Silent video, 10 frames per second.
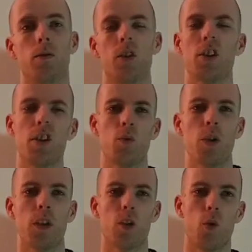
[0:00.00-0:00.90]
So this isn't
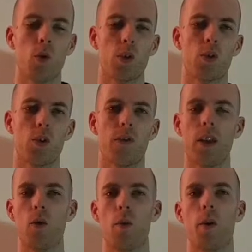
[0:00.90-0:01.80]
really a quote, it's just a
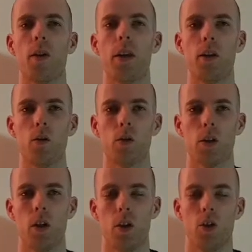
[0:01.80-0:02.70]
video about heroes.